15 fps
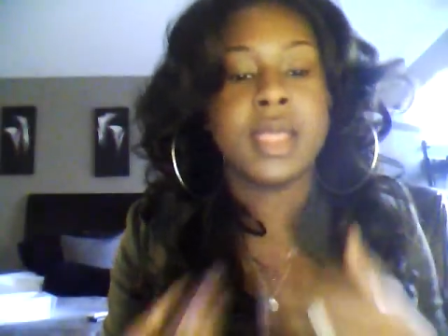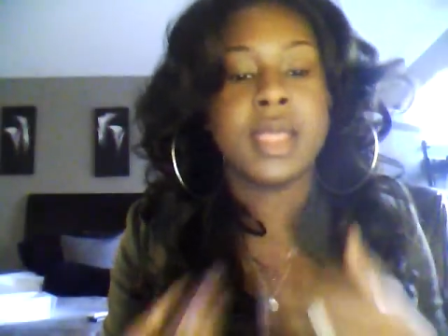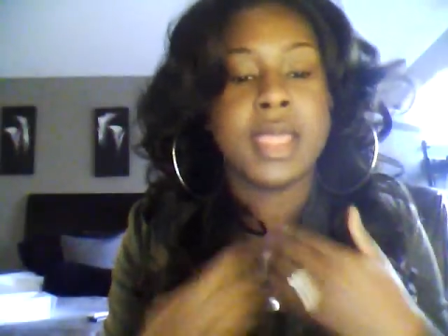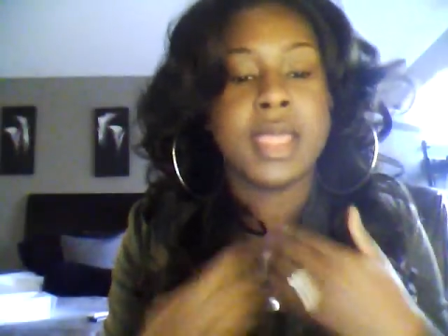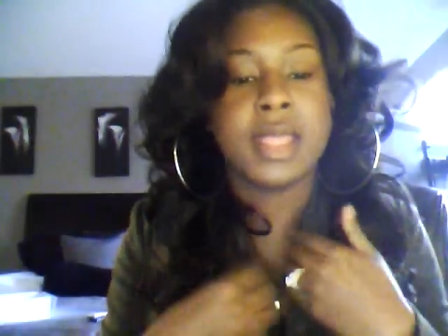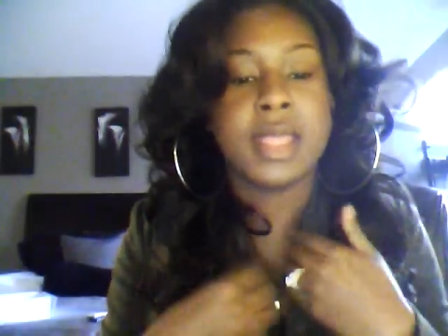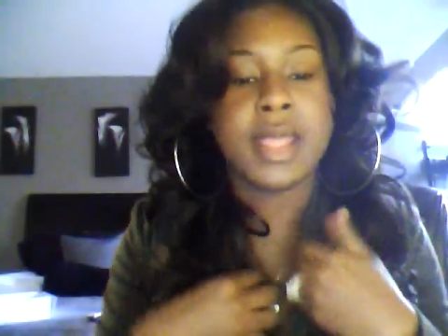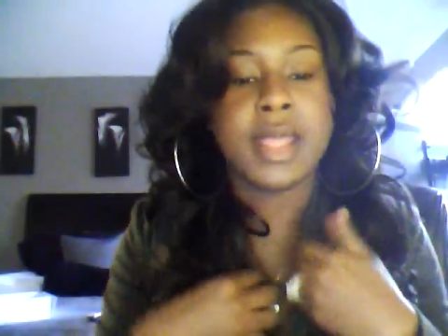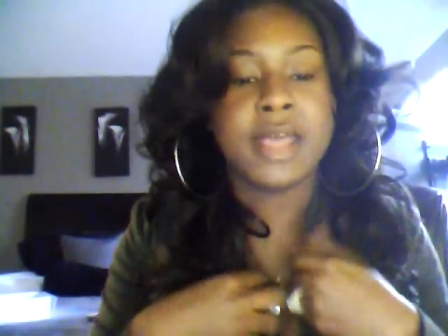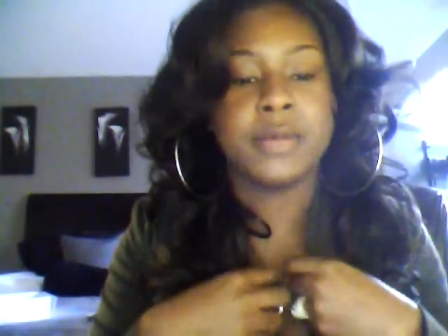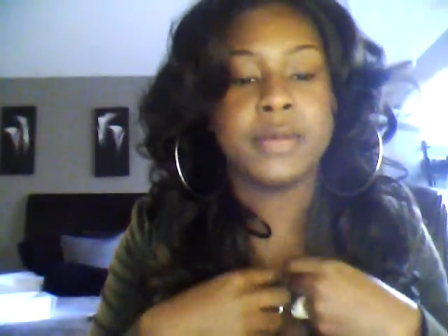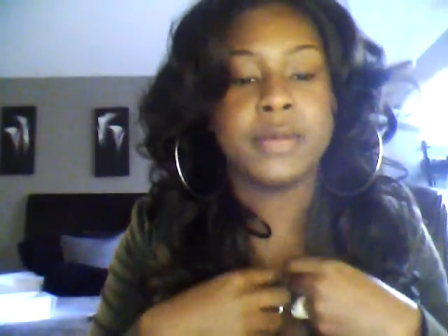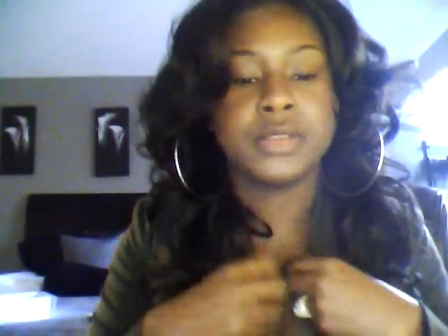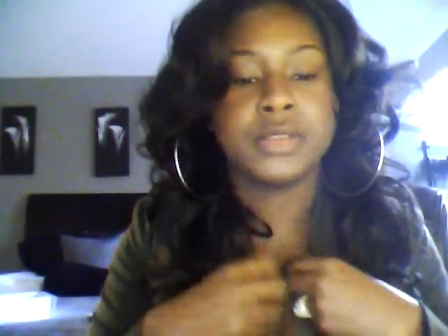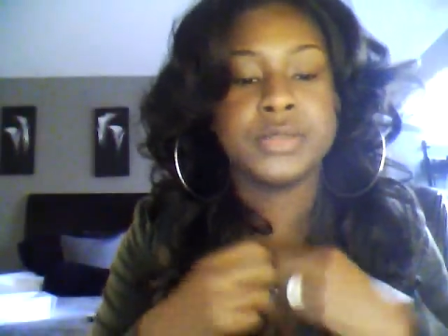And I have
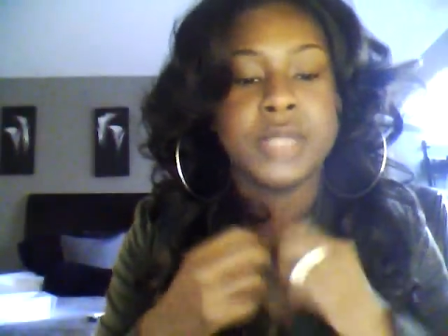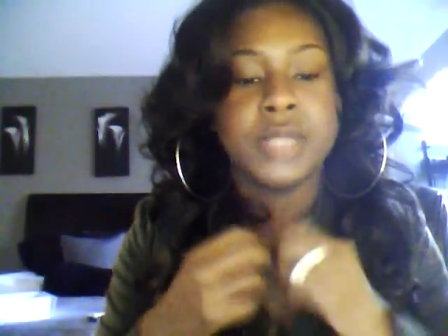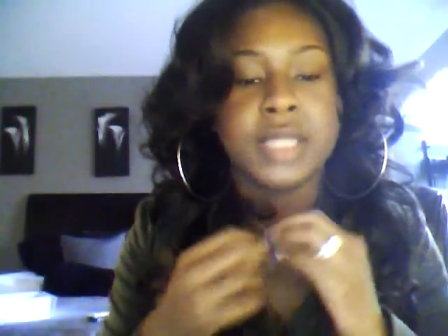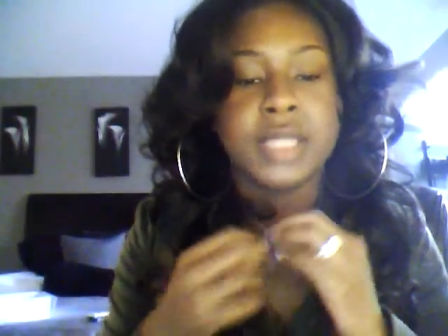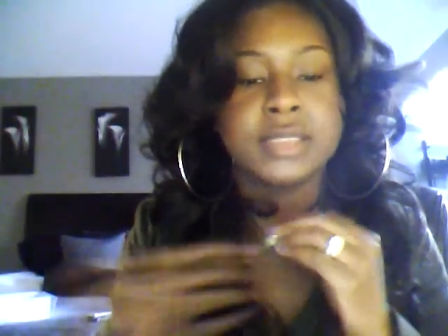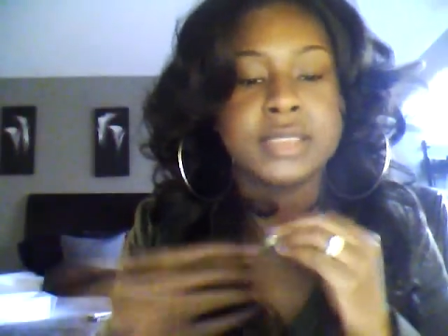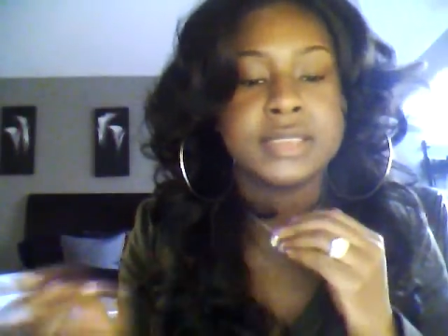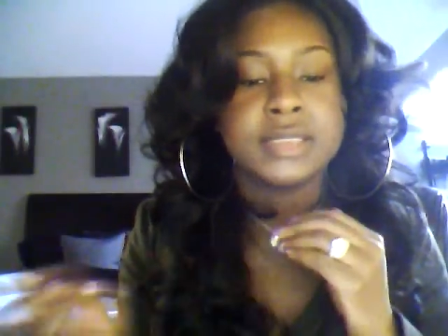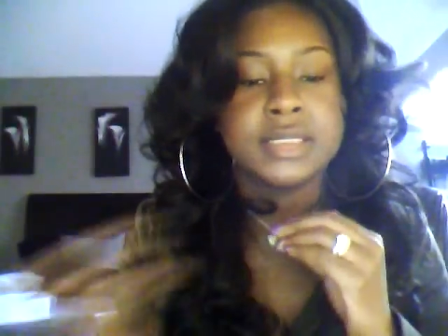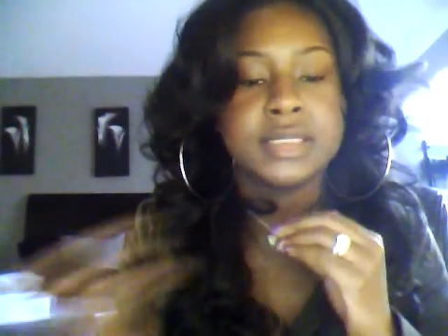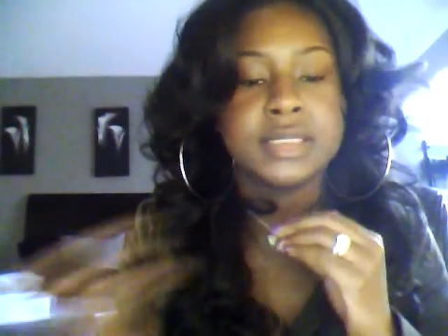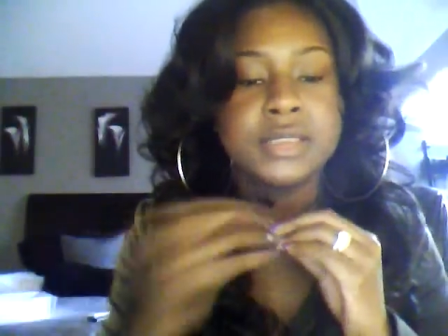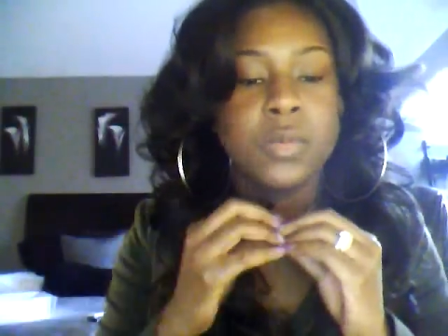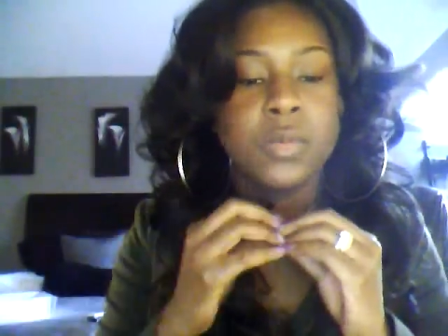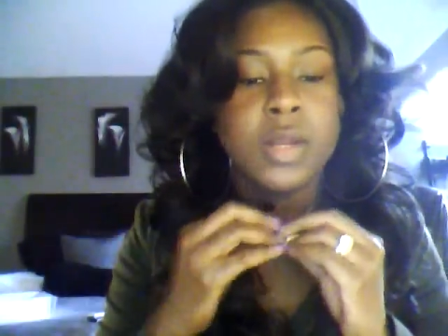on two
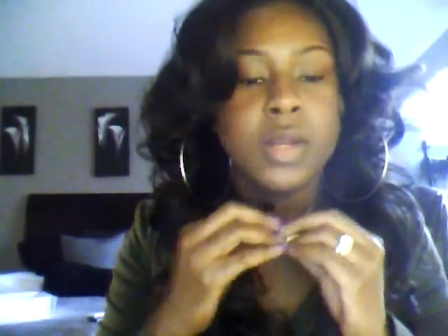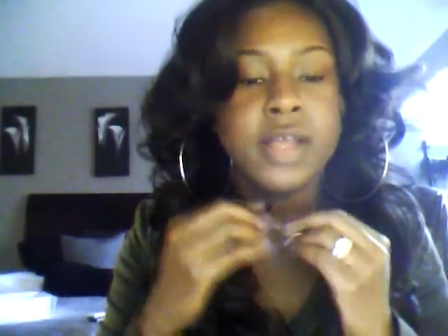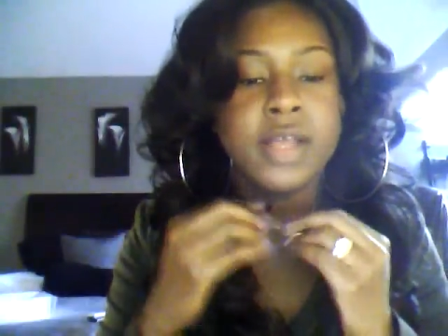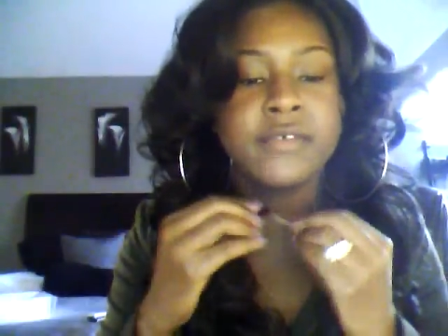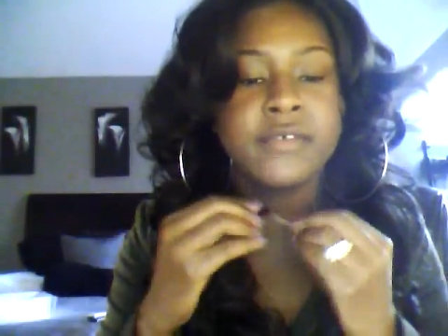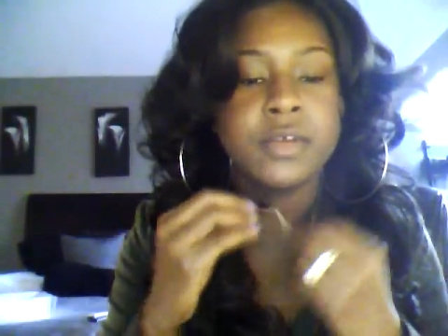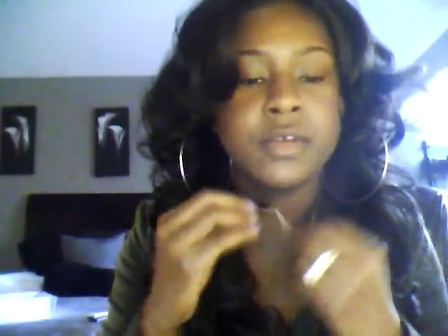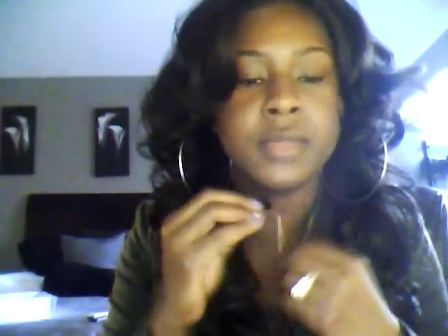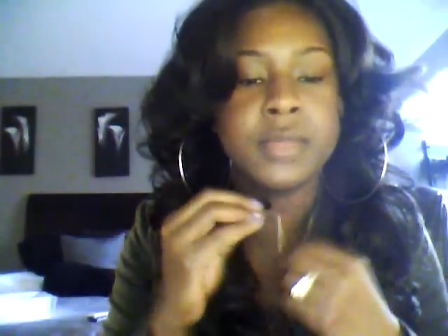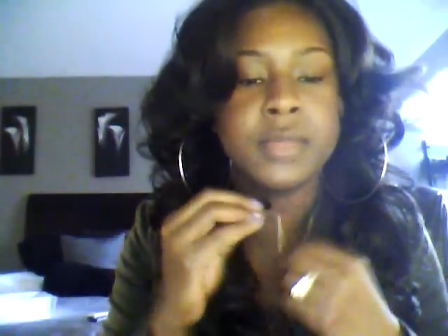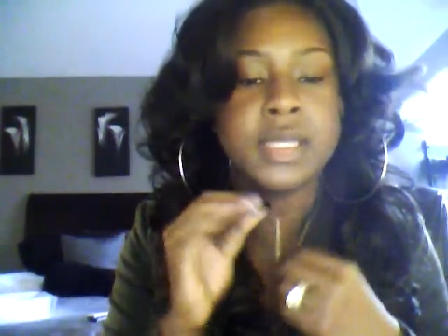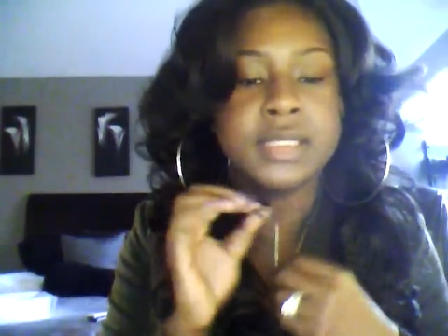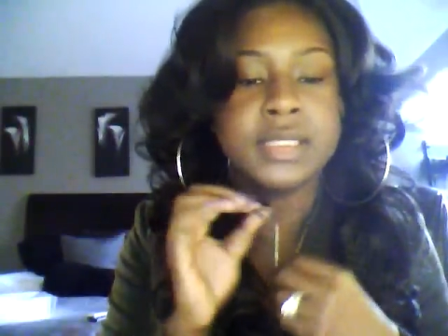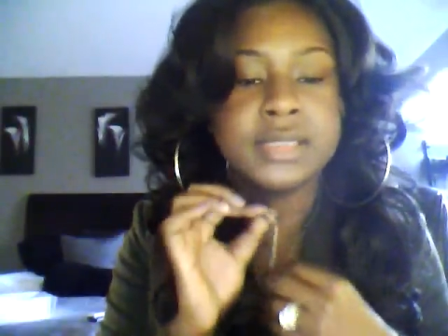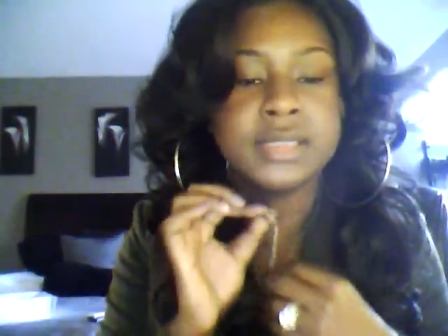necklaces. One of them
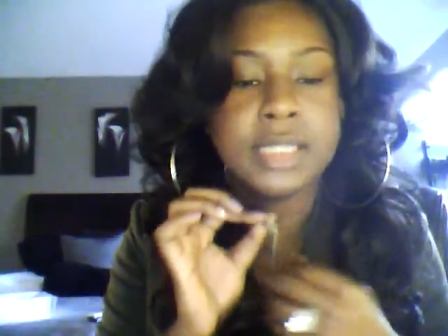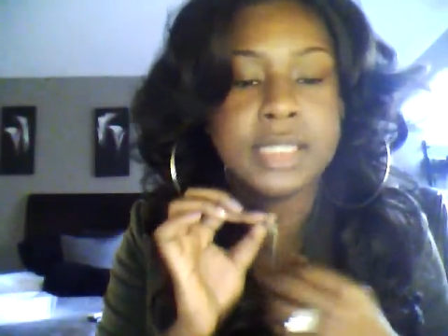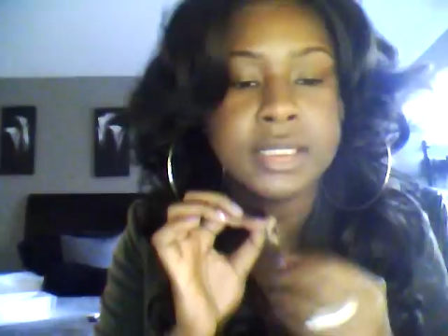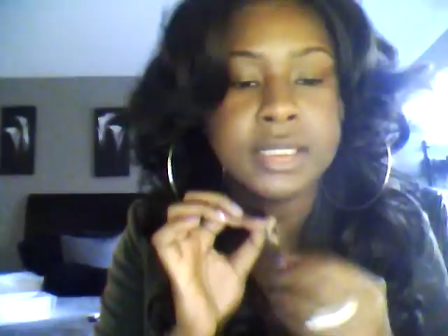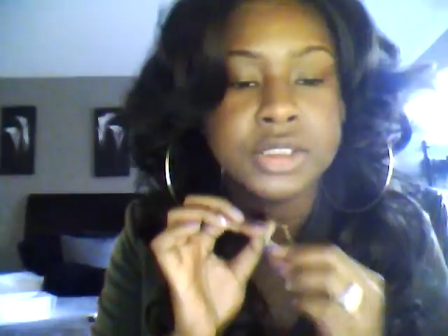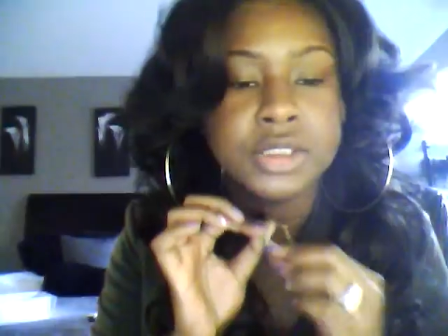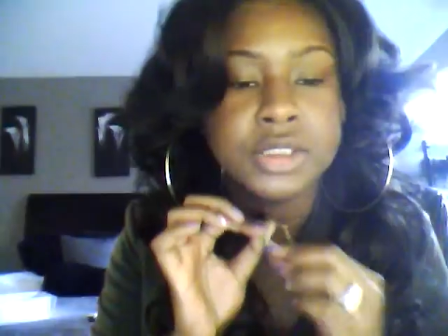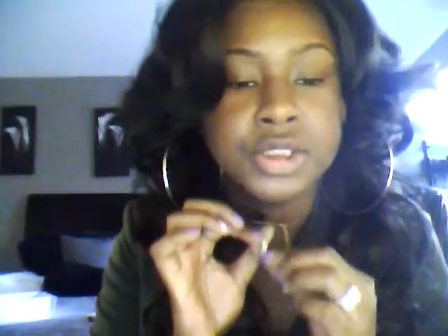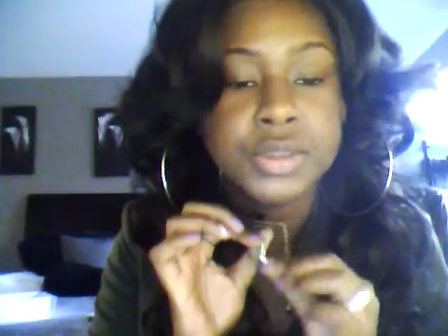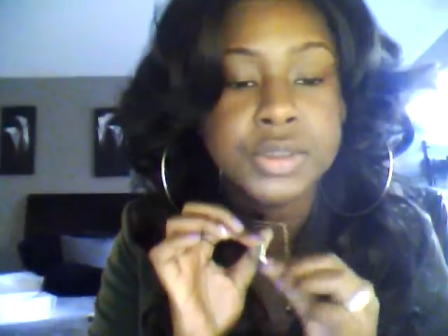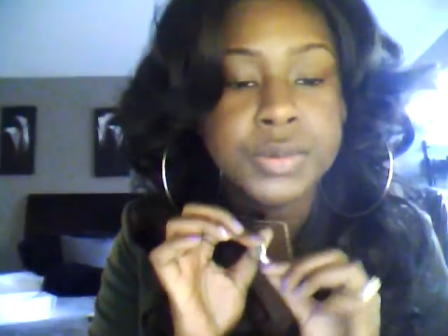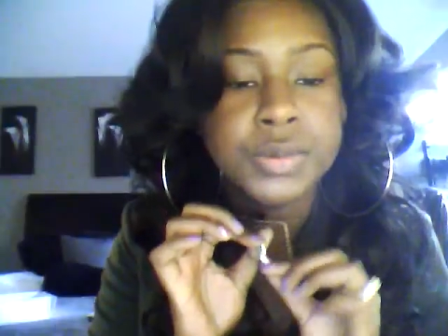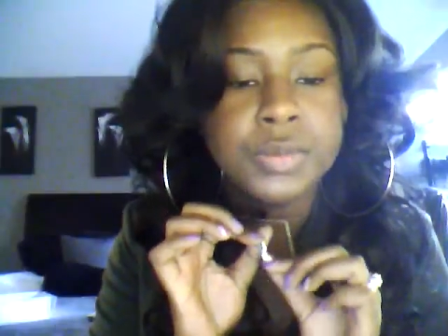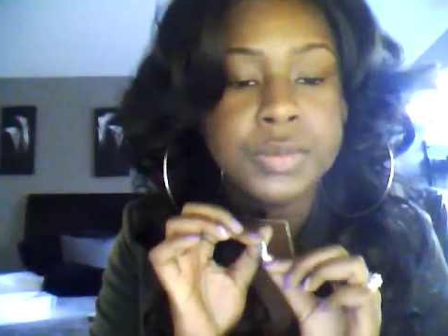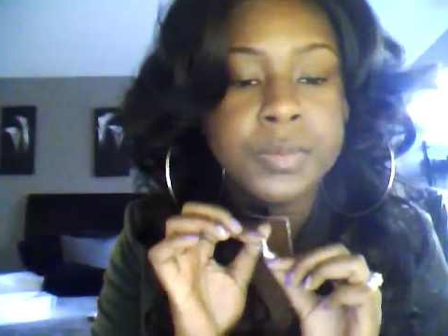is a
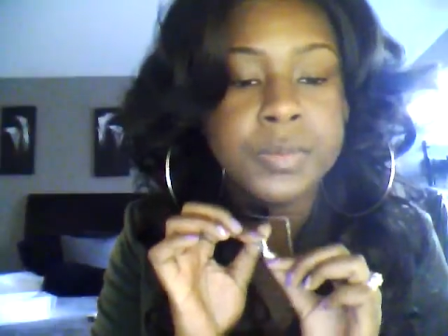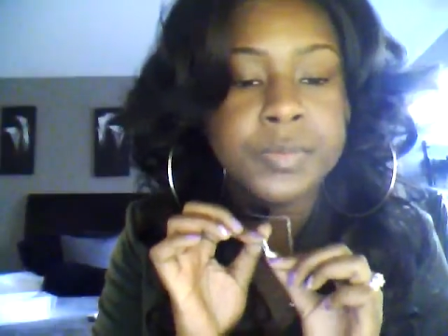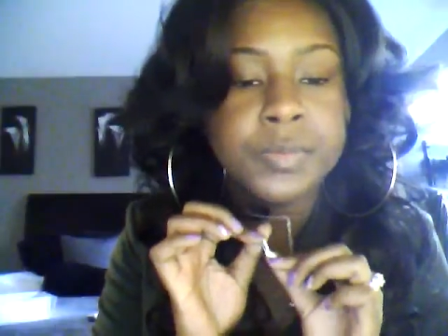shoe.